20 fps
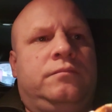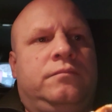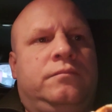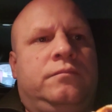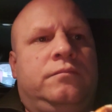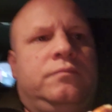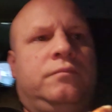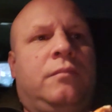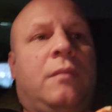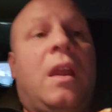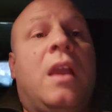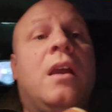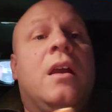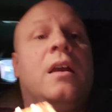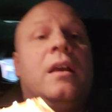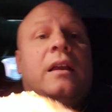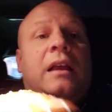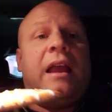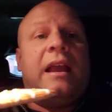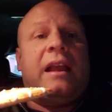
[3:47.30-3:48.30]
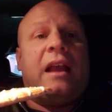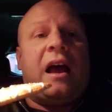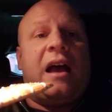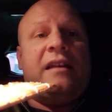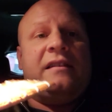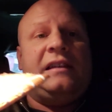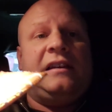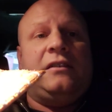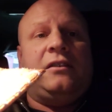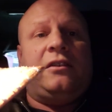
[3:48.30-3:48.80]
them up. Okay, guys,
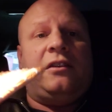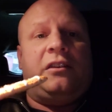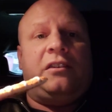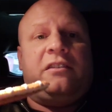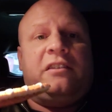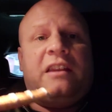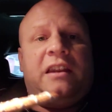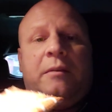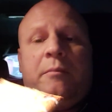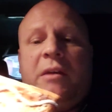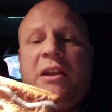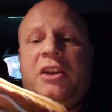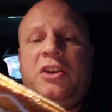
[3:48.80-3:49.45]
these are the cinnamon